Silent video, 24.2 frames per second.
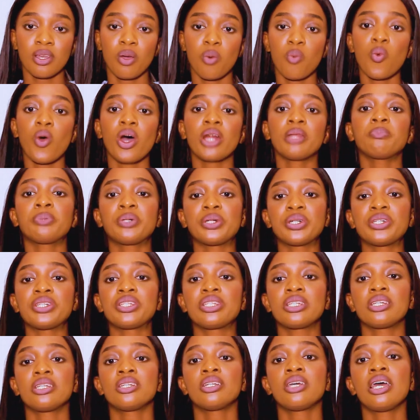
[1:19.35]
one
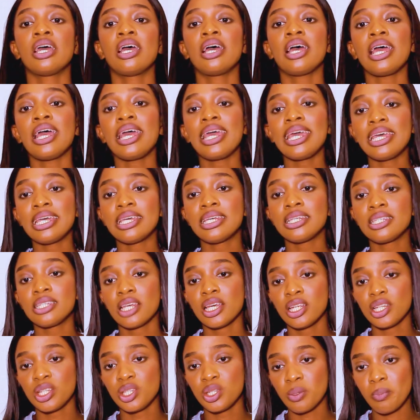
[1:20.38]
person
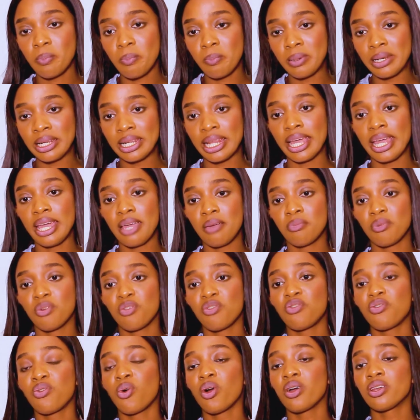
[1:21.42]
is to blame
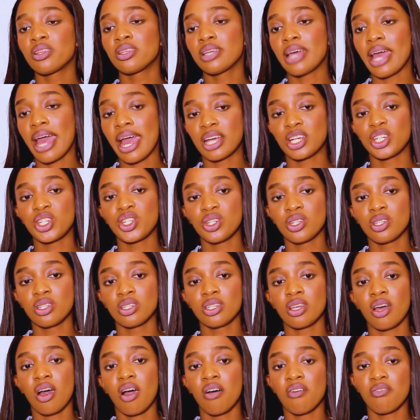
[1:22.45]
for the
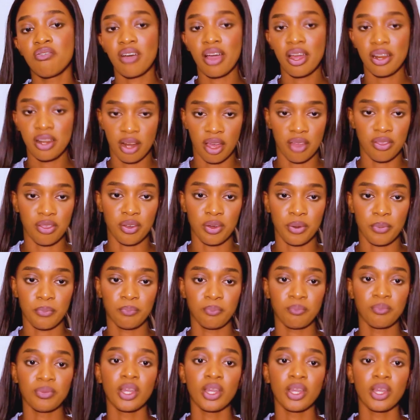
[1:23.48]
actions of another.